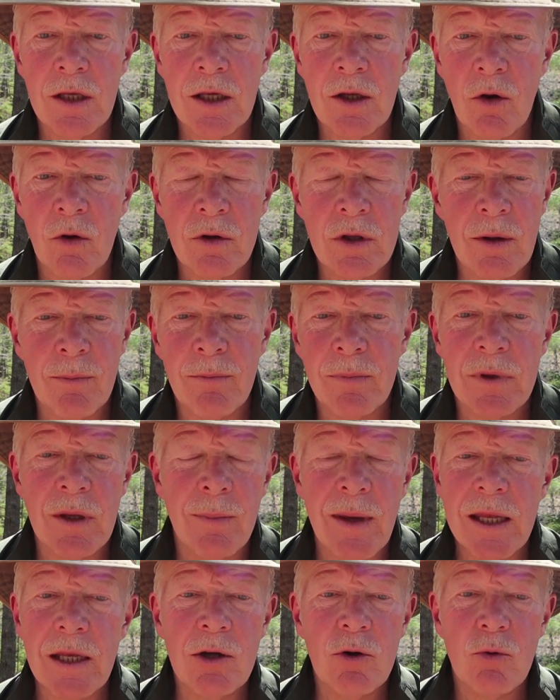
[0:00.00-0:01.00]
you know, the, the
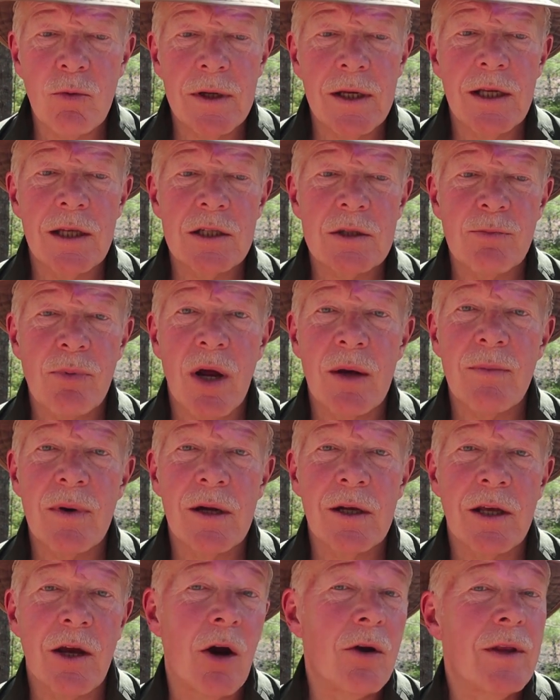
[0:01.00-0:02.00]
main ingredients
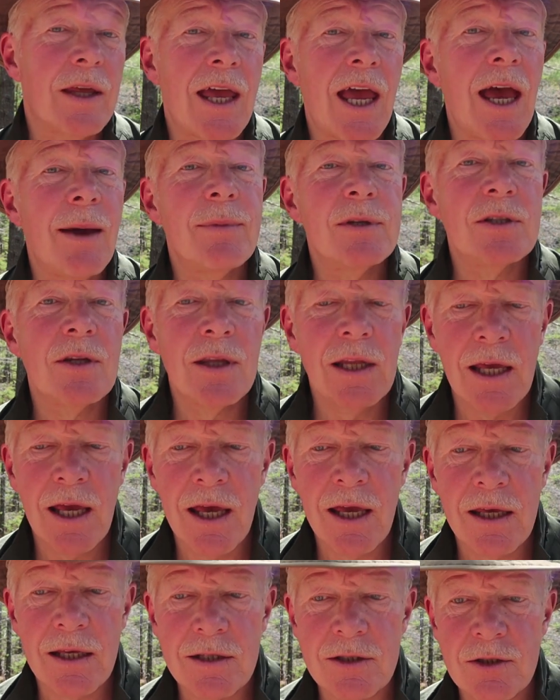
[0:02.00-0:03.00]
primarily are the cabbage and the
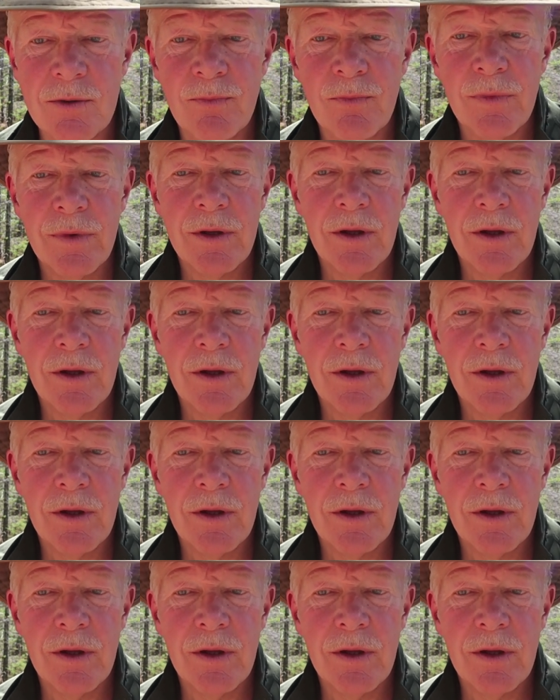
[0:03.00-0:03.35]
eggs.